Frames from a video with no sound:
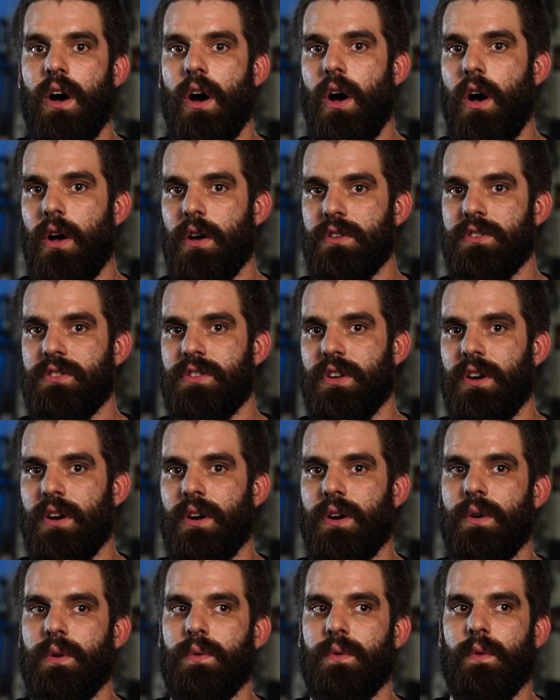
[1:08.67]

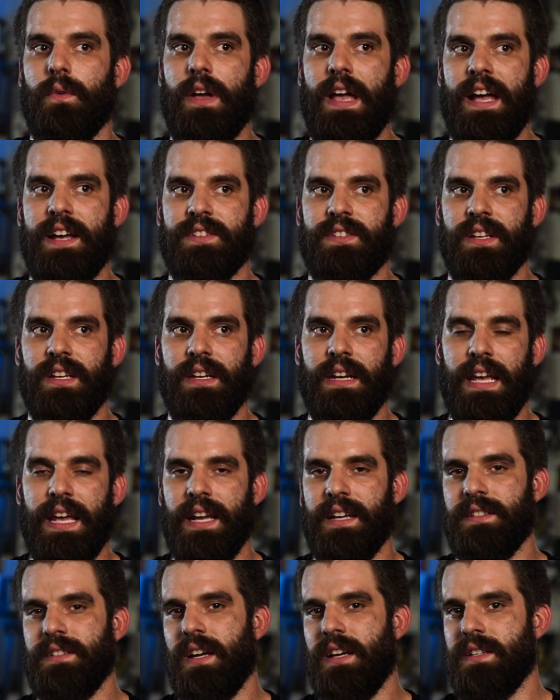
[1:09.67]
Also as an
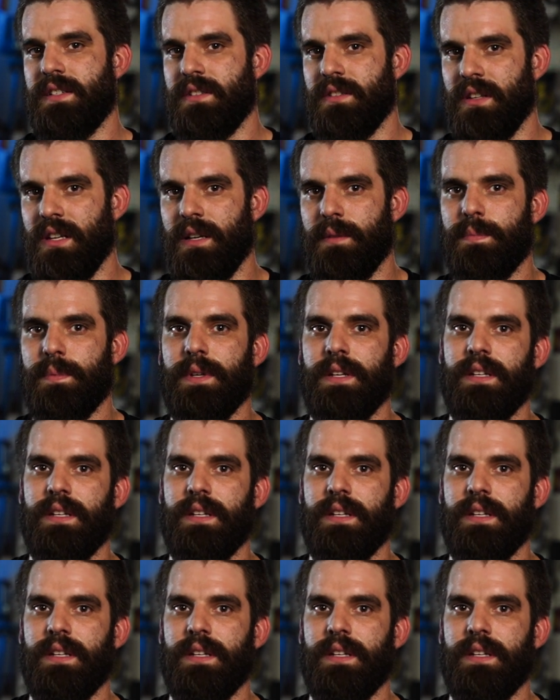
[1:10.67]
anti-slip,